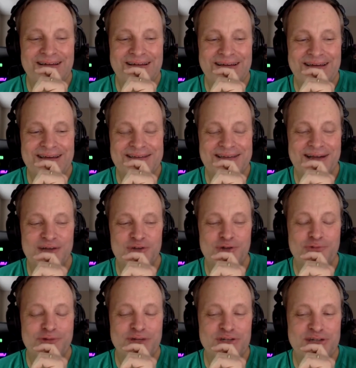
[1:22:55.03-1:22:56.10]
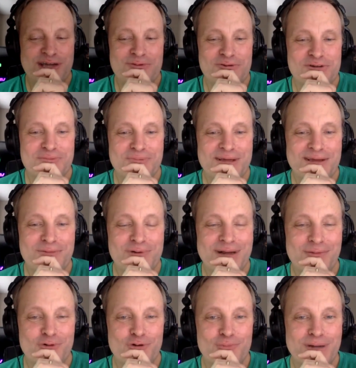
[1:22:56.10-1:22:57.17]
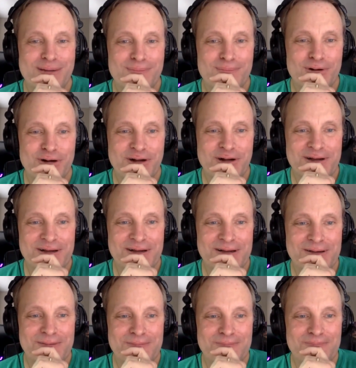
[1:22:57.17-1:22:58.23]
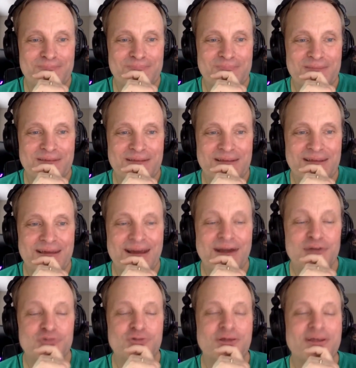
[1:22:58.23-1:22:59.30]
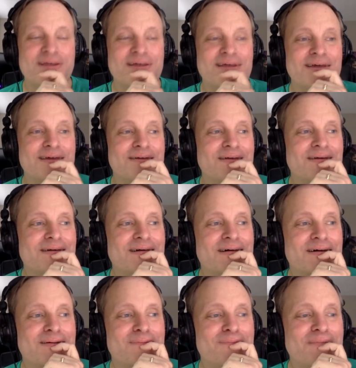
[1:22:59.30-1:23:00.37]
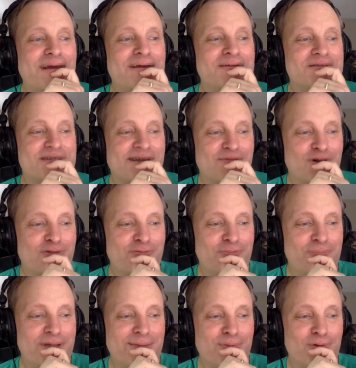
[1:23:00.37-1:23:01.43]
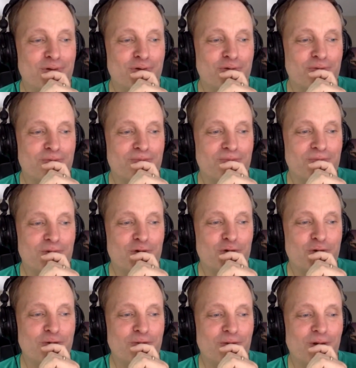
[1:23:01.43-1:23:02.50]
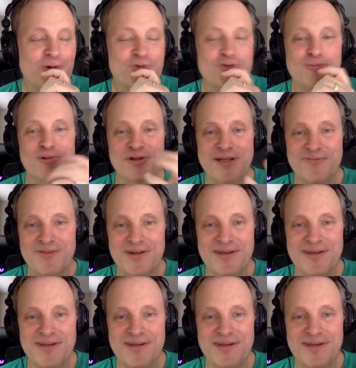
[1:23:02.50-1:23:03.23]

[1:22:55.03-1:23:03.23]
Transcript: He's actually reached out to me when I wrote my book. He and several people who also believe that